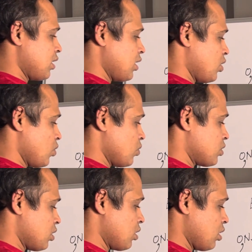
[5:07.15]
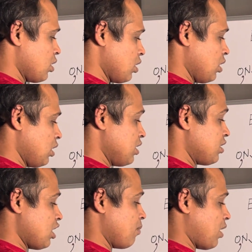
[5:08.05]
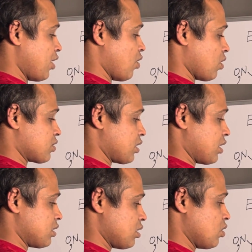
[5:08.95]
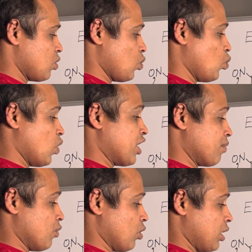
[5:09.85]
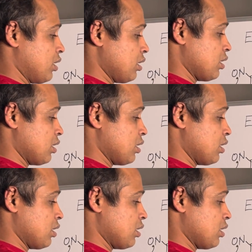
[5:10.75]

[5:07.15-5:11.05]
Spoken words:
use lithium hydroxide, 1 molar,